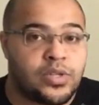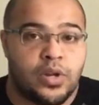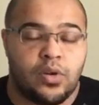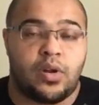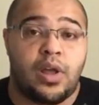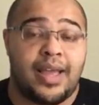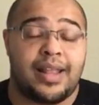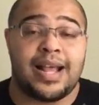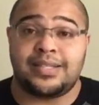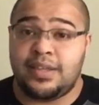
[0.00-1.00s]
to look
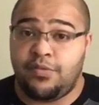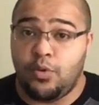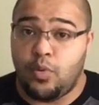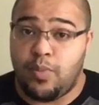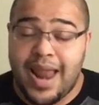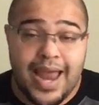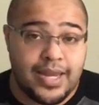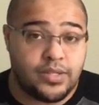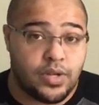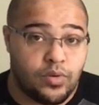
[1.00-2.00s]
like. That's if you're
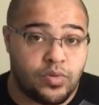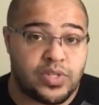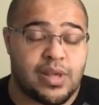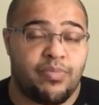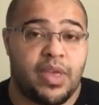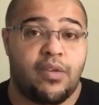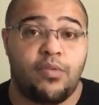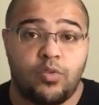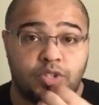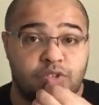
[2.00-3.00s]
planning to launch something, if
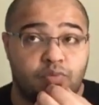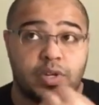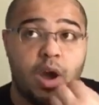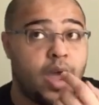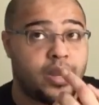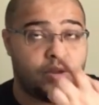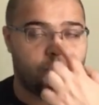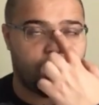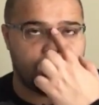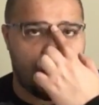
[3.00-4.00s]
you're just retired and
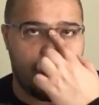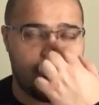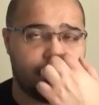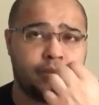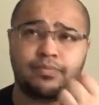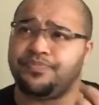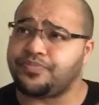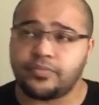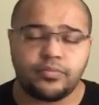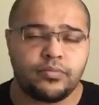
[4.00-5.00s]
you're retired.
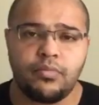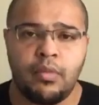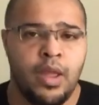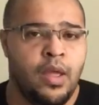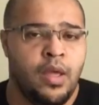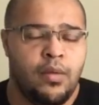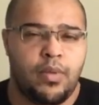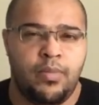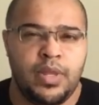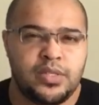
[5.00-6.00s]

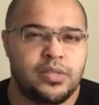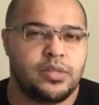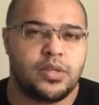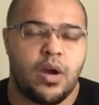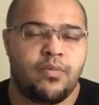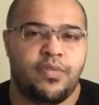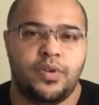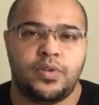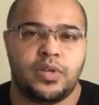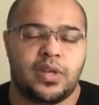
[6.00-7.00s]
Maybe this is a time for
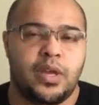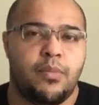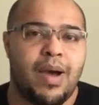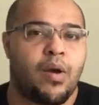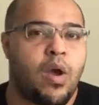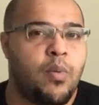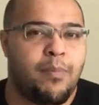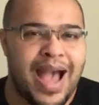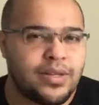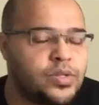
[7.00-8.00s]
you to think about going
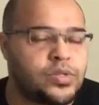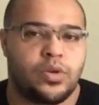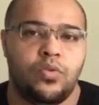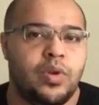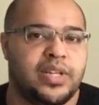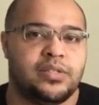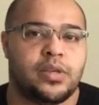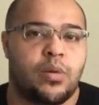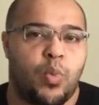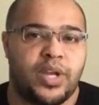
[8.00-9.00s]
back to school in
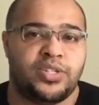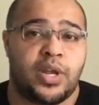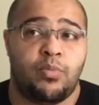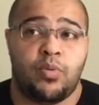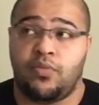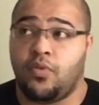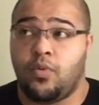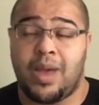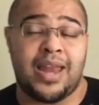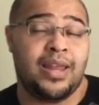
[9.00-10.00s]
some way, shape or
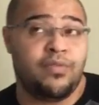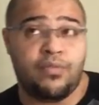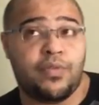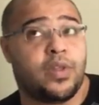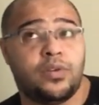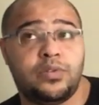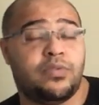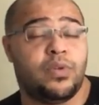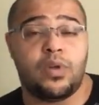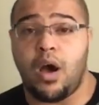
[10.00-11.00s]
form. And even for those
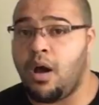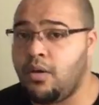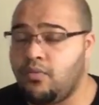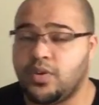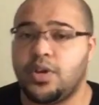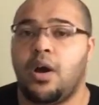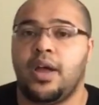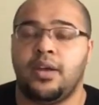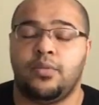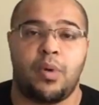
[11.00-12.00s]
of you that aren't
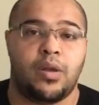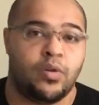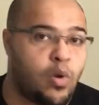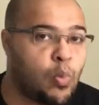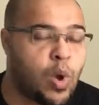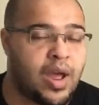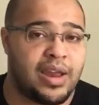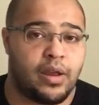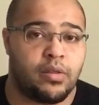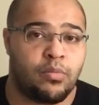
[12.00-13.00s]
retired but not
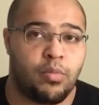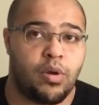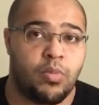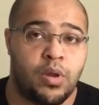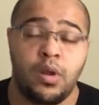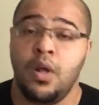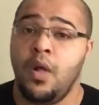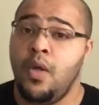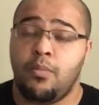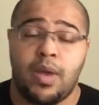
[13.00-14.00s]
working at the moment,
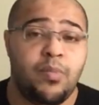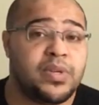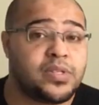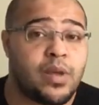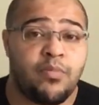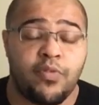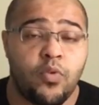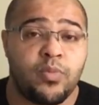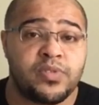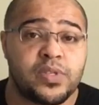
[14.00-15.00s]
maybe some
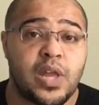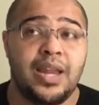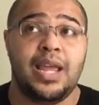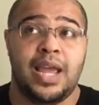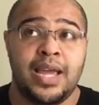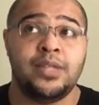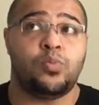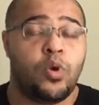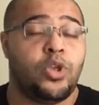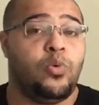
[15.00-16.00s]
form of study is
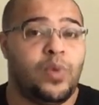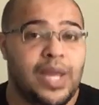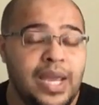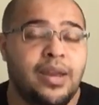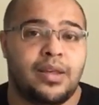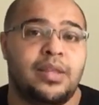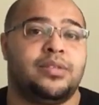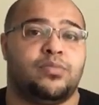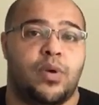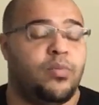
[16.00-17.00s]
what you need at
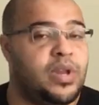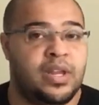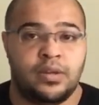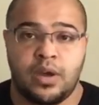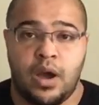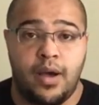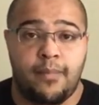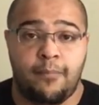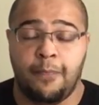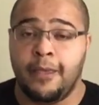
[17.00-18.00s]
this moment in
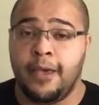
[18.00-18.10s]
time.